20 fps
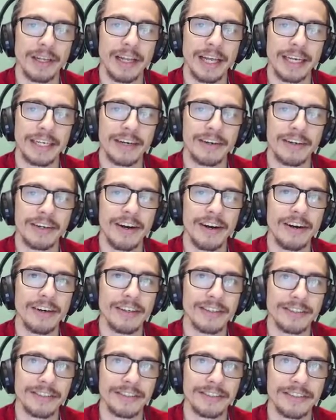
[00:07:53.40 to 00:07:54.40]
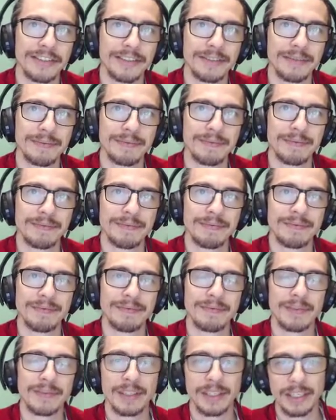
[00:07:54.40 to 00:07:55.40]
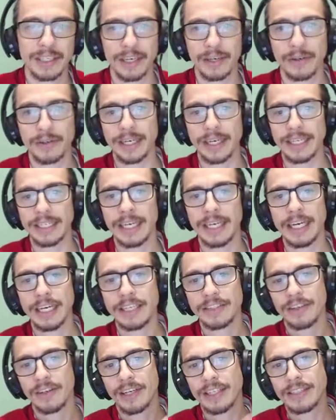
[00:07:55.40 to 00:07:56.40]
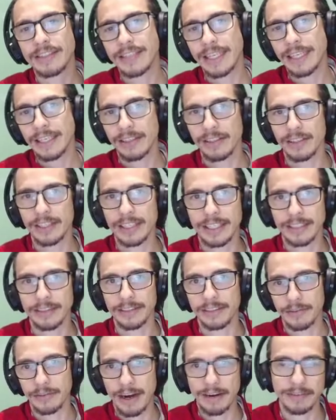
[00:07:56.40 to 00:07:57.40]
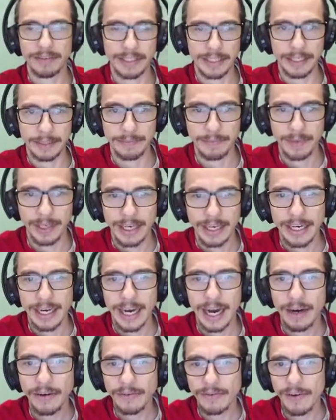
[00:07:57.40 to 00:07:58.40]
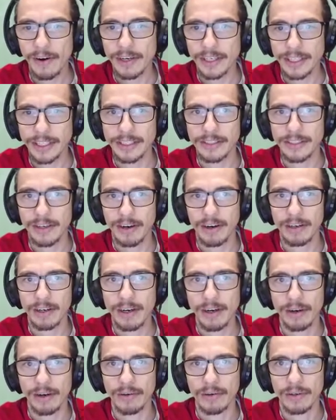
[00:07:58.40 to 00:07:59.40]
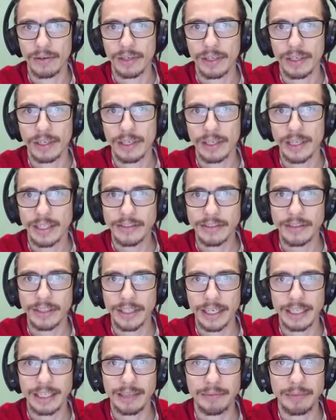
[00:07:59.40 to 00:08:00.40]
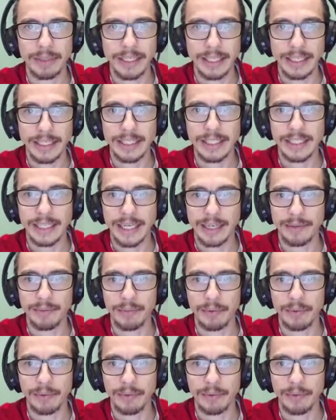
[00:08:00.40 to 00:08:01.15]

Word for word: like our cars. Okay, so let's take a look at this graph again. How far did each car go? Let's look at the beginning and end